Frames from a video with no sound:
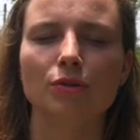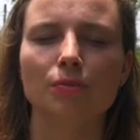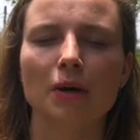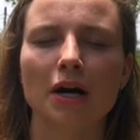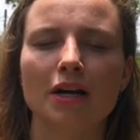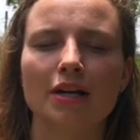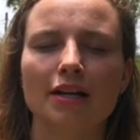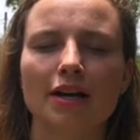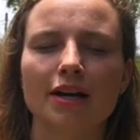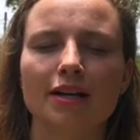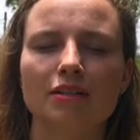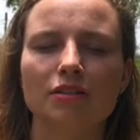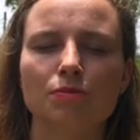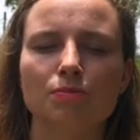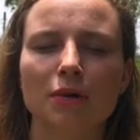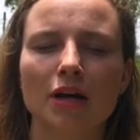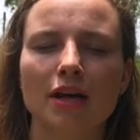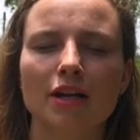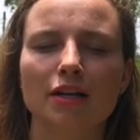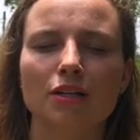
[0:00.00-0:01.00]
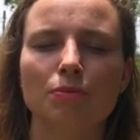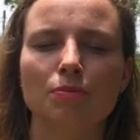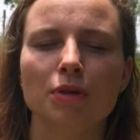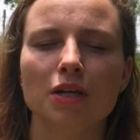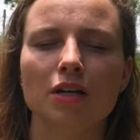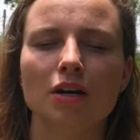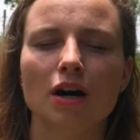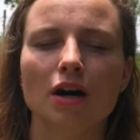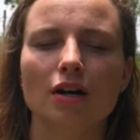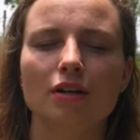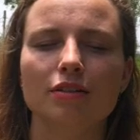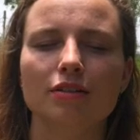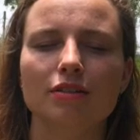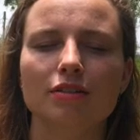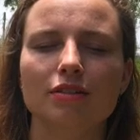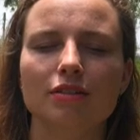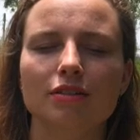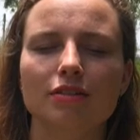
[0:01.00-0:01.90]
body expand beyond